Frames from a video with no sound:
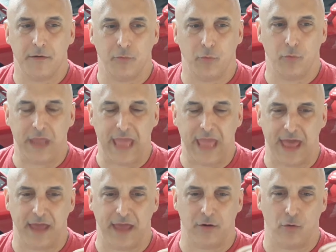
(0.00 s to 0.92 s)
We
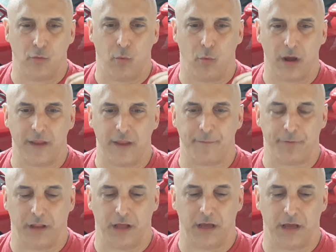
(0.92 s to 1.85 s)
had one of the
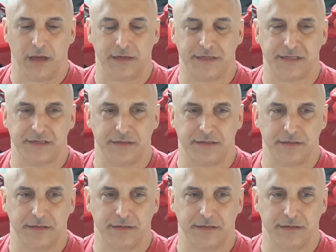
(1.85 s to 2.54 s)
plugs